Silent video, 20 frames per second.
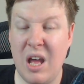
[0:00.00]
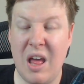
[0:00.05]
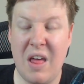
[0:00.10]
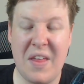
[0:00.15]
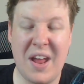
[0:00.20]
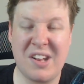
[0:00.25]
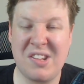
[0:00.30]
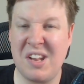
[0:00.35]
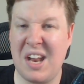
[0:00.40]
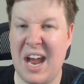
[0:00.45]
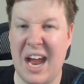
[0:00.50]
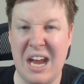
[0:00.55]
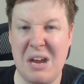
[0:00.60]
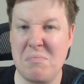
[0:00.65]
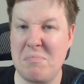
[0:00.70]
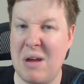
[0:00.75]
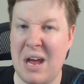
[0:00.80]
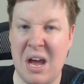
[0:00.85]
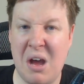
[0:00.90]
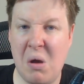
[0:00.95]
That's an 8
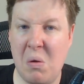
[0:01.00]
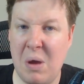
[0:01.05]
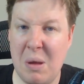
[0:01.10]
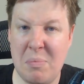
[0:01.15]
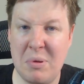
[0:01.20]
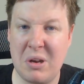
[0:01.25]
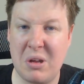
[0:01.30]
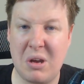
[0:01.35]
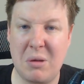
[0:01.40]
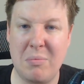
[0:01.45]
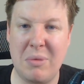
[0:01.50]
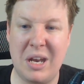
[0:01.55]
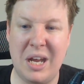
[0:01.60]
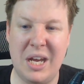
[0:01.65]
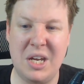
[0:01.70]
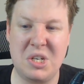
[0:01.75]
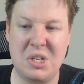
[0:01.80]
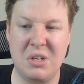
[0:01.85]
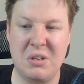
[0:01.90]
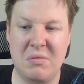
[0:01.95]
power weapon
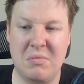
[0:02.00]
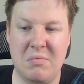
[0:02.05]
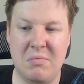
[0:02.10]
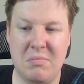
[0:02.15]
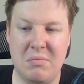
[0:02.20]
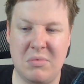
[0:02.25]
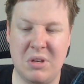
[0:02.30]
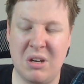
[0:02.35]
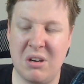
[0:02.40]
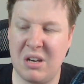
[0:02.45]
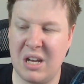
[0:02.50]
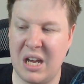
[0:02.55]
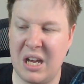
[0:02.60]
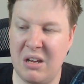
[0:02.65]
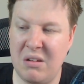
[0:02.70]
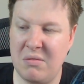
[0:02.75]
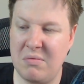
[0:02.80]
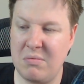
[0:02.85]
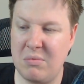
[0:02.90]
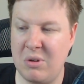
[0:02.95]
combination. Okay,
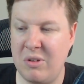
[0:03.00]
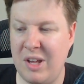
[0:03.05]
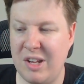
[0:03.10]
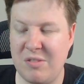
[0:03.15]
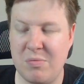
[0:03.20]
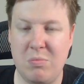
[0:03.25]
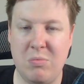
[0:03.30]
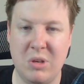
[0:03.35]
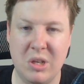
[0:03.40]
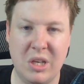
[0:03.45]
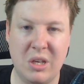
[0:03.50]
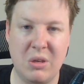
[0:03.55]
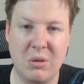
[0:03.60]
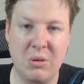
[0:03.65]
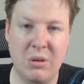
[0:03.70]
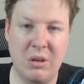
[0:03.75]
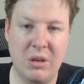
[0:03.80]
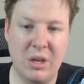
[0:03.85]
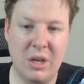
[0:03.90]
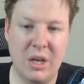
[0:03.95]
well that's really
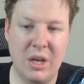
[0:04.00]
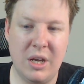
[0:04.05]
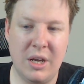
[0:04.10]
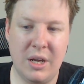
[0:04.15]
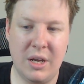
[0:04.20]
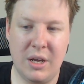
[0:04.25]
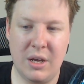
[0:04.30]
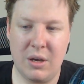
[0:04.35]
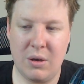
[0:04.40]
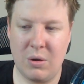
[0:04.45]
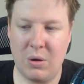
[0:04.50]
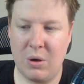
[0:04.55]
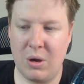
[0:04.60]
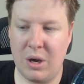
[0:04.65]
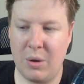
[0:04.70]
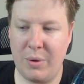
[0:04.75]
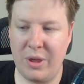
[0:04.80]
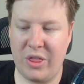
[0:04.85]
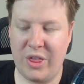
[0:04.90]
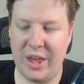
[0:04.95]
good. Or
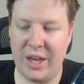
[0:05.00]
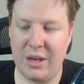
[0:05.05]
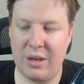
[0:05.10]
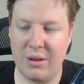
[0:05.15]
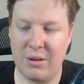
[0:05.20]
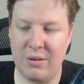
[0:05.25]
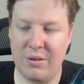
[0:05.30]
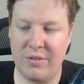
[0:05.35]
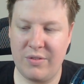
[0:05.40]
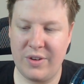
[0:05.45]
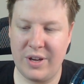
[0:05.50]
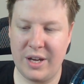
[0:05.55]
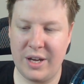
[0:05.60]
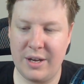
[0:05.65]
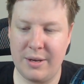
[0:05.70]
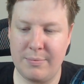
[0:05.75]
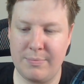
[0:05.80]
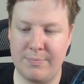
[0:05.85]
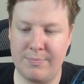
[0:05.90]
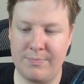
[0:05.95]
we think of,
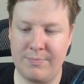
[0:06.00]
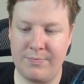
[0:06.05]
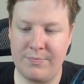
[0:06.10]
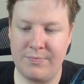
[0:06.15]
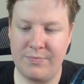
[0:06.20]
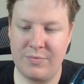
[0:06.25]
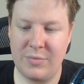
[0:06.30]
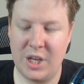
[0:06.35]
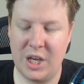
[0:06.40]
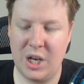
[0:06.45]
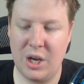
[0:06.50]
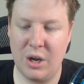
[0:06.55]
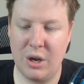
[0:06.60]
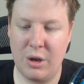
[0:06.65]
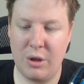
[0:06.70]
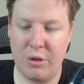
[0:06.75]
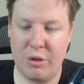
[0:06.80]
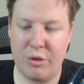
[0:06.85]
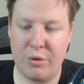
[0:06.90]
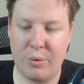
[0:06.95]
you
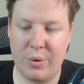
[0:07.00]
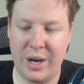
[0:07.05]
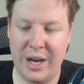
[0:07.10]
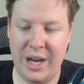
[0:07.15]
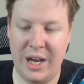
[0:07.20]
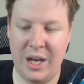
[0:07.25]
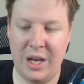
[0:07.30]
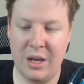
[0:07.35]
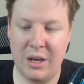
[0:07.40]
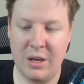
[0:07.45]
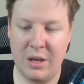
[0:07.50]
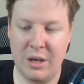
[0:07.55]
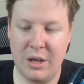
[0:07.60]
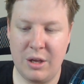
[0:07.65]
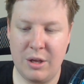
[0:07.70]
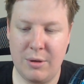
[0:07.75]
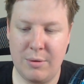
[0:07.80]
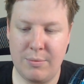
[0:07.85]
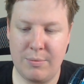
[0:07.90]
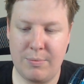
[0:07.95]
know, 3
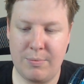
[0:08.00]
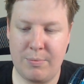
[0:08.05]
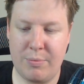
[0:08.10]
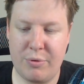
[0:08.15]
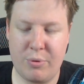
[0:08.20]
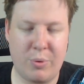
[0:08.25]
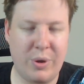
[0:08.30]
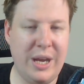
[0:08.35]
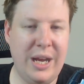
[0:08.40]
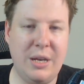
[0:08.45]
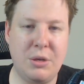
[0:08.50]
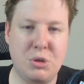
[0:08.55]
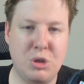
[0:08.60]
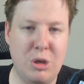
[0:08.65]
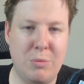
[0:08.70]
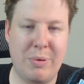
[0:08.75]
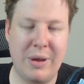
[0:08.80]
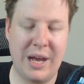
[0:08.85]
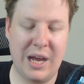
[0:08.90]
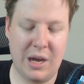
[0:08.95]
2
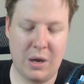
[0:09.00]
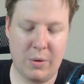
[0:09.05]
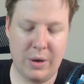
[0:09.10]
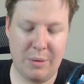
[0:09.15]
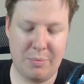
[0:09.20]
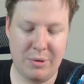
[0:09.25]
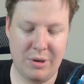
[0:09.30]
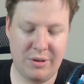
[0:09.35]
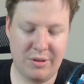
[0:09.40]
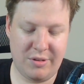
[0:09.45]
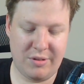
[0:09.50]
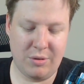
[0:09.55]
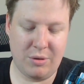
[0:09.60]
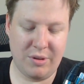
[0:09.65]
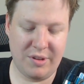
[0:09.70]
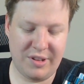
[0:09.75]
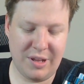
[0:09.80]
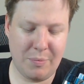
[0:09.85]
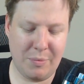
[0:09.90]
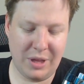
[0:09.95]
power weapons
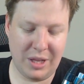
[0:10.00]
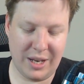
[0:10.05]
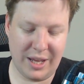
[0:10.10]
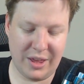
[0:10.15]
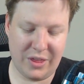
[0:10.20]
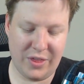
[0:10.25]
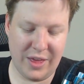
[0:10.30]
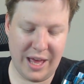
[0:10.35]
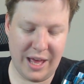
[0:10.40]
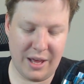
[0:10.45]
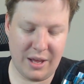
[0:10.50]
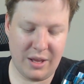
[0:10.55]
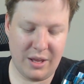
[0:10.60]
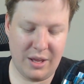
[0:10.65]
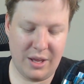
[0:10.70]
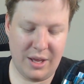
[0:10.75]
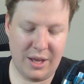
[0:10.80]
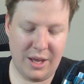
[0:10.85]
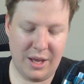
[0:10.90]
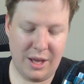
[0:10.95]
or something like that.
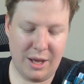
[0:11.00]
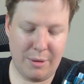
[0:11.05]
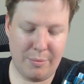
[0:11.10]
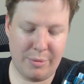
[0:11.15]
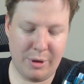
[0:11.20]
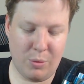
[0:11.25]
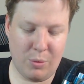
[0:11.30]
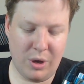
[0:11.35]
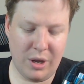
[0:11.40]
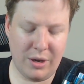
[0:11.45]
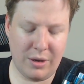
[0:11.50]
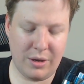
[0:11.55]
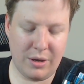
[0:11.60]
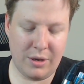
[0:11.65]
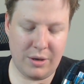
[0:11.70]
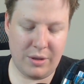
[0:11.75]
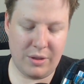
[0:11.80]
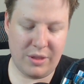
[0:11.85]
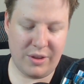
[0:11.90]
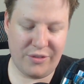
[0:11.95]
But what
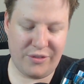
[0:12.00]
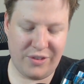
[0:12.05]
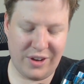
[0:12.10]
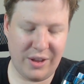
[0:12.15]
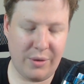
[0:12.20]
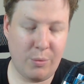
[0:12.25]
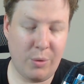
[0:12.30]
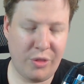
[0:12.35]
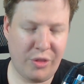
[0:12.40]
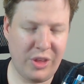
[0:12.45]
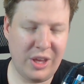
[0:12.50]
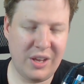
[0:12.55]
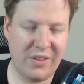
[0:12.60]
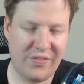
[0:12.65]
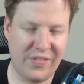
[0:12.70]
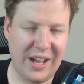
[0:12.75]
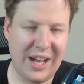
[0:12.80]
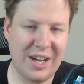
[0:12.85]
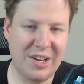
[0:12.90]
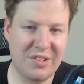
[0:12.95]
the
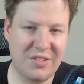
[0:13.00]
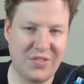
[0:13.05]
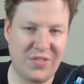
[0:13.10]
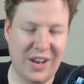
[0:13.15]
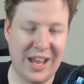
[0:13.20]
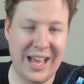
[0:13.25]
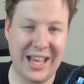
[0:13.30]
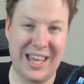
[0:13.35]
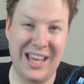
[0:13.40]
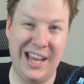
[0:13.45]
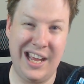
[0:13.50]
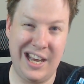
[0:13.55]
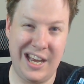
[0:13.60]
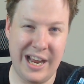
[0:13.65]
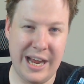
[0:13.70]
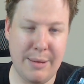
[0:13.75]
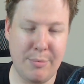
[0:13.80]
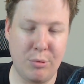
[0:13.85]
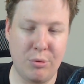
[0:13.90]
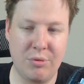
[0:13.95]
Advanced Flak
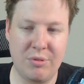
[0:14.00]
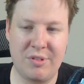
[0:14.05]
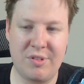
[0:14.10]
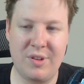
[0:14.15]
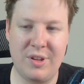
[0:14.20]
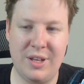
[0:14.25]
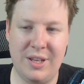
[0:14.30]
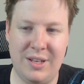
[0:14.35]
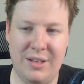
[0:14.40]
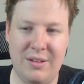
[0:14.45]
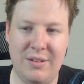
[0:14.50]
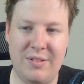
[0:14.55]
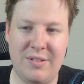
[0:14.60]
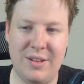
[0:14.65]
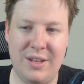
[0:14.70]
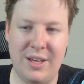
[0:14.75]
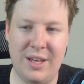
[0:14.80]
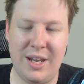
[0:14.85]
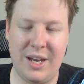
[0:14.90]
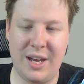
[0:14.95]
enables is
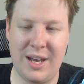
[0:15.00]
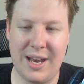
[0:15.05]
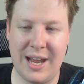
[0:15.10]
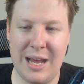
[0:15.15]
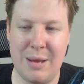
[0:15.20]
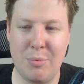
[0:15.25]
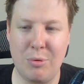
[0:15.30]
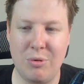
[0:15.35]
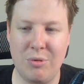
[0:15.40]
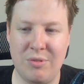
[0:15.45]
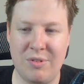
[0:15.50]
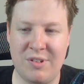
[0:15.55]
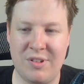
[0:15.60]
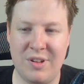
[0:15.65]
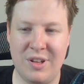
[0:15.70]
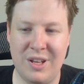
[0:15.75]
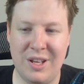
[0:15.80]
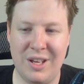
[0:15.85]
it enables